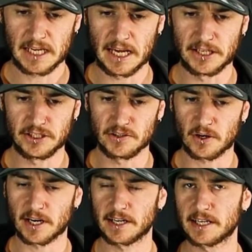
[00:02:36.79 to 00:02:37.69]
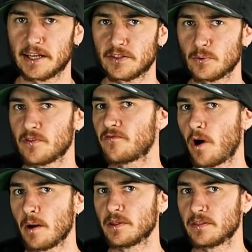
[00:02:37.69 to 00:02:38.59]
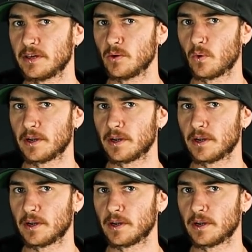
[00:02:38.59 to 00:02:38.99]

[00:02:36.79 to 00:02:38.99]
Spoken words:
you're not going to get the refinement that you